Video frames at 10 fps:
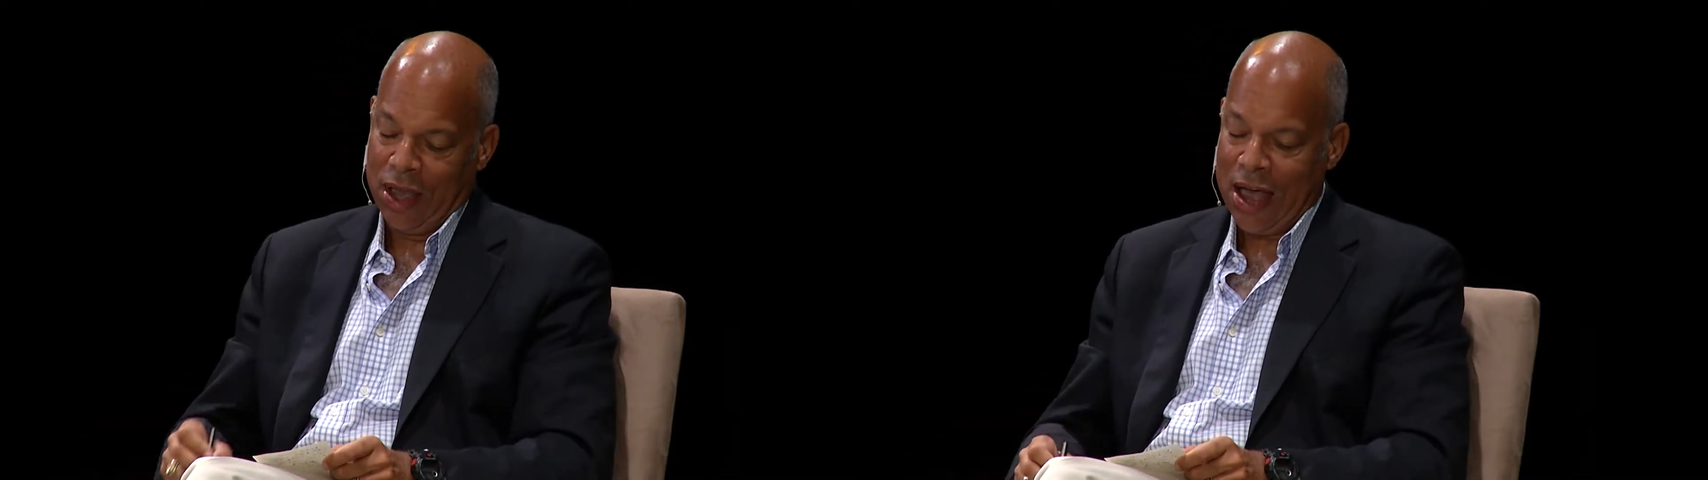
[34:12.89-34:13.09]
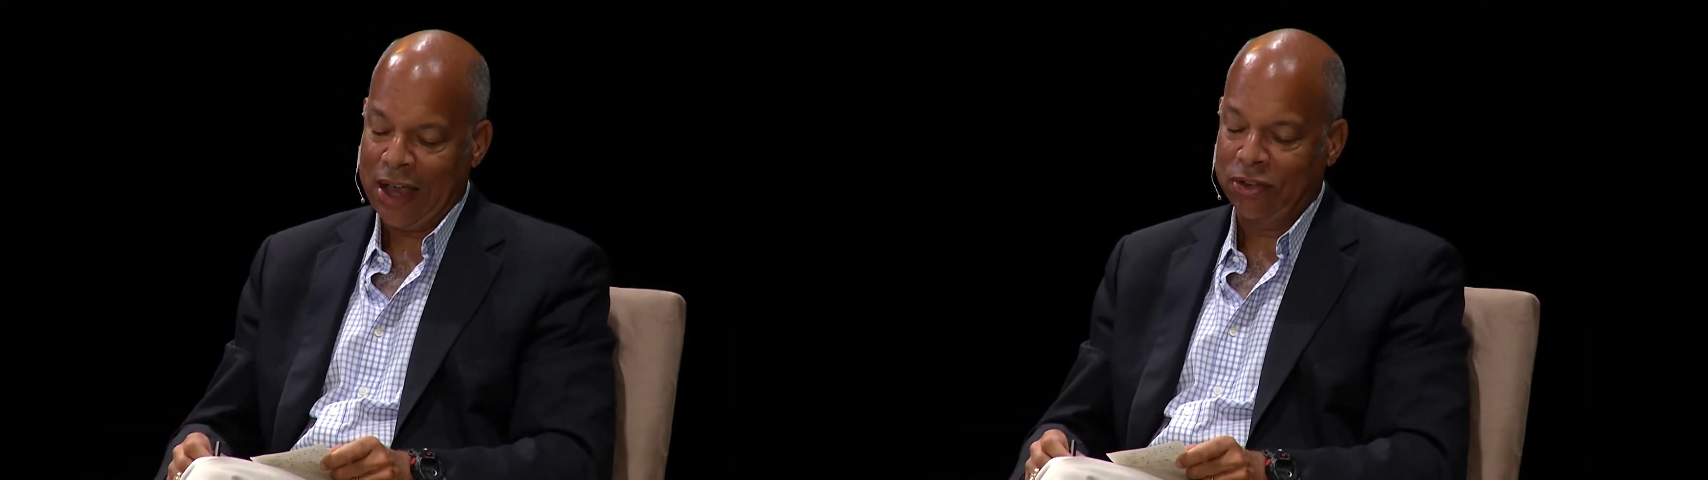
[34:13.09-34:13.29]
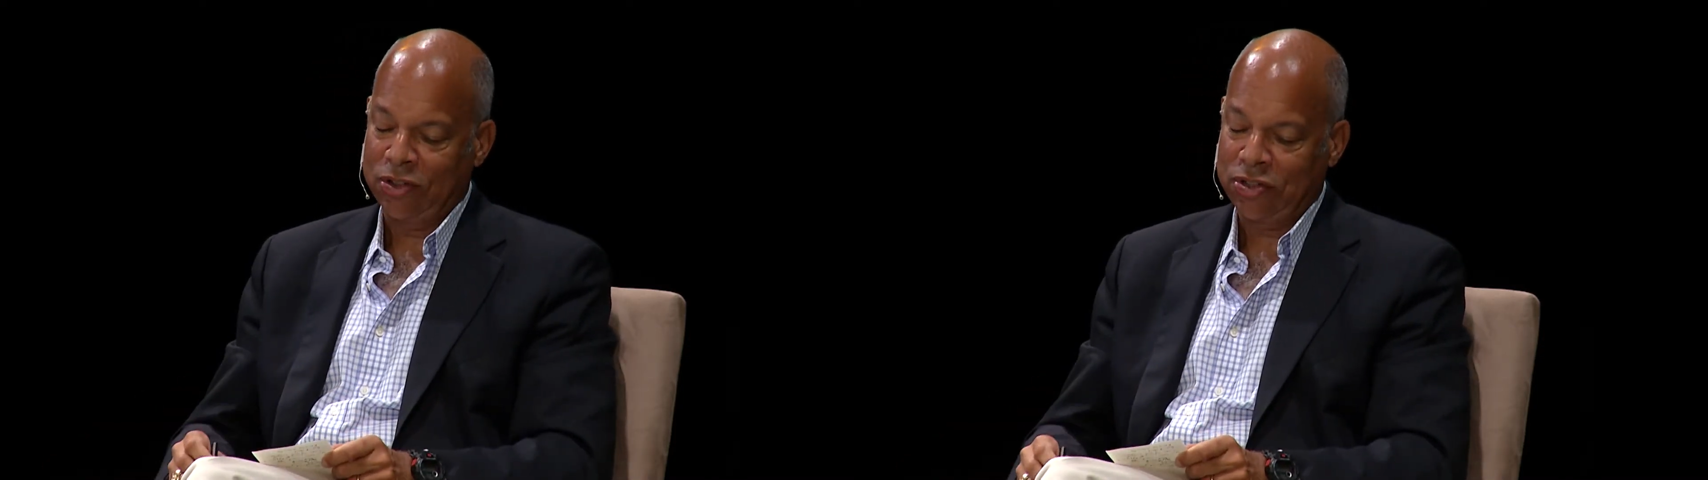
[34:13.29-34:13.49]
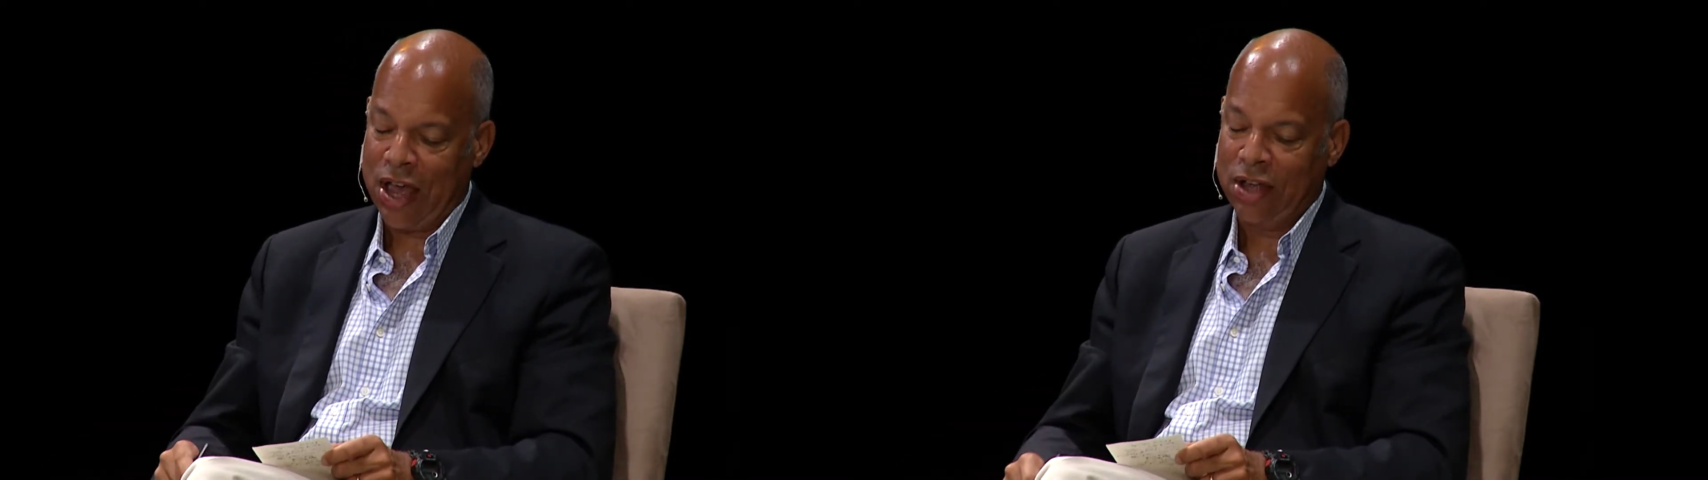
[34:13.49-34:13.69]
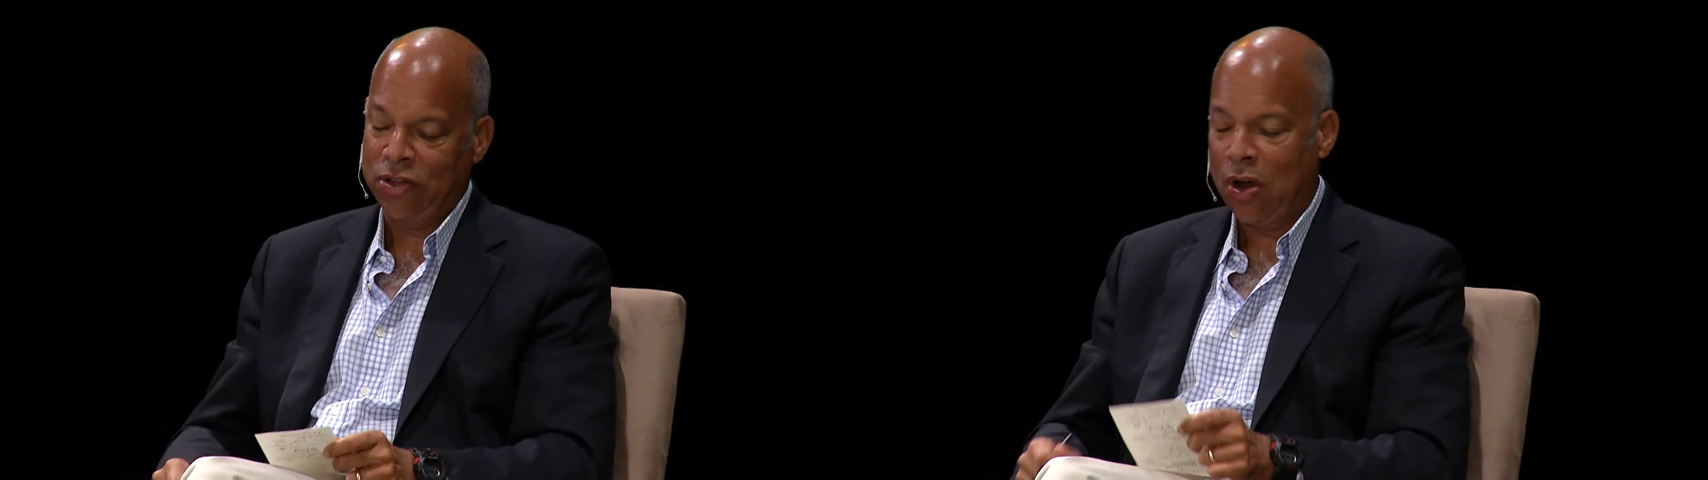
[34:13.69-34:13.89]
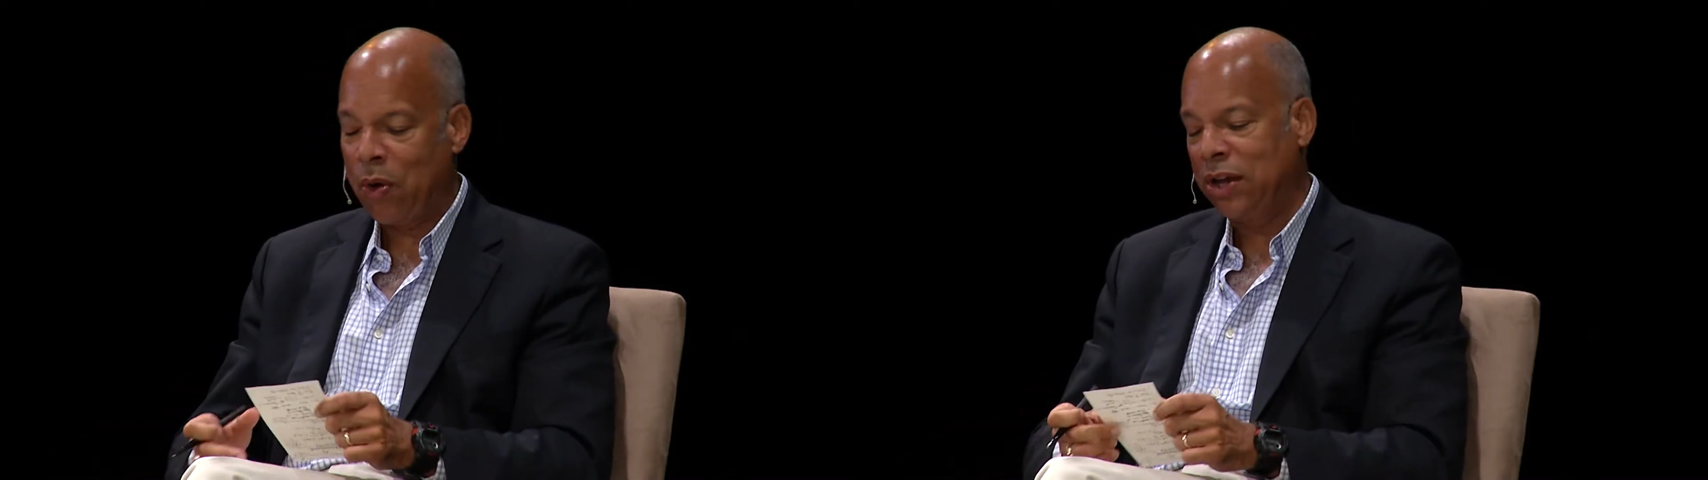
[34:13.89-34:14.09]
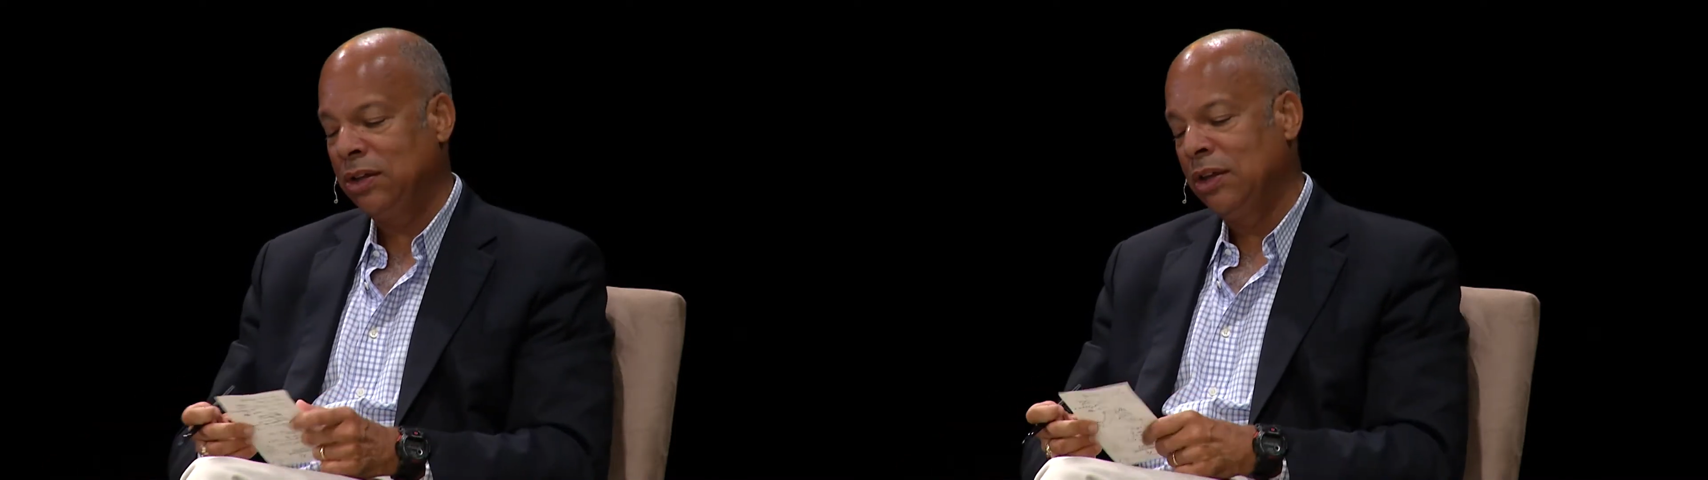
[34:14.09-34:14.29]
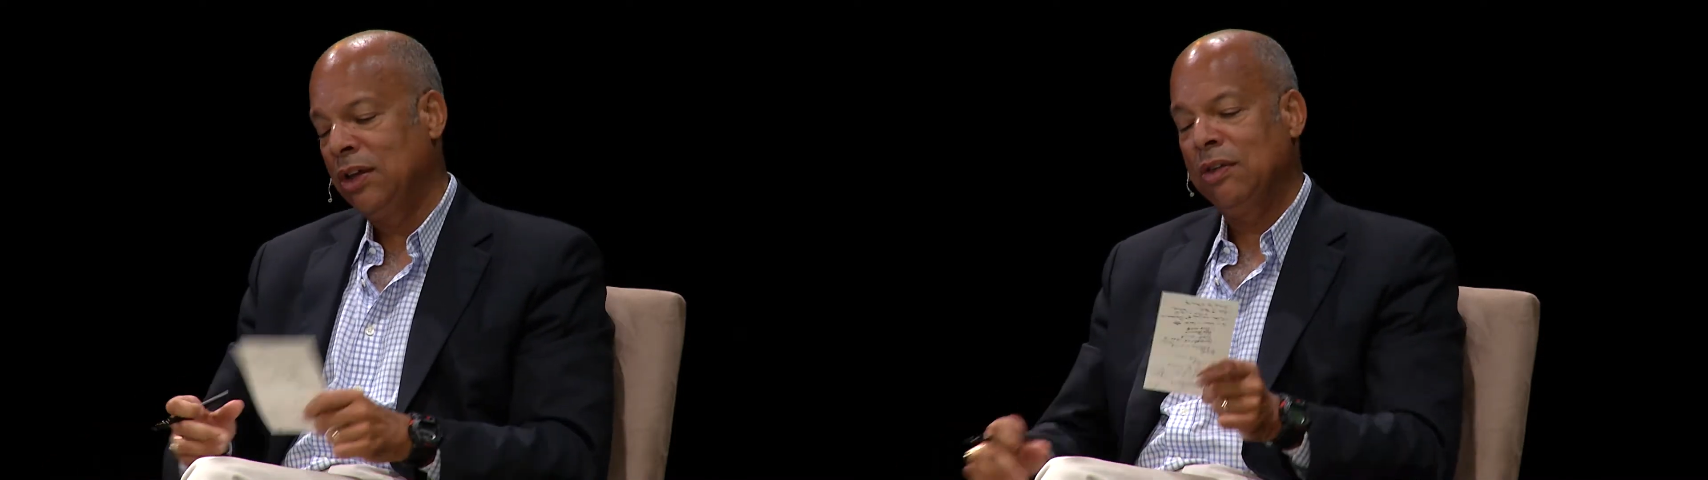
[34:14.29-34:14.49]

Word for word: I could decide, you know what,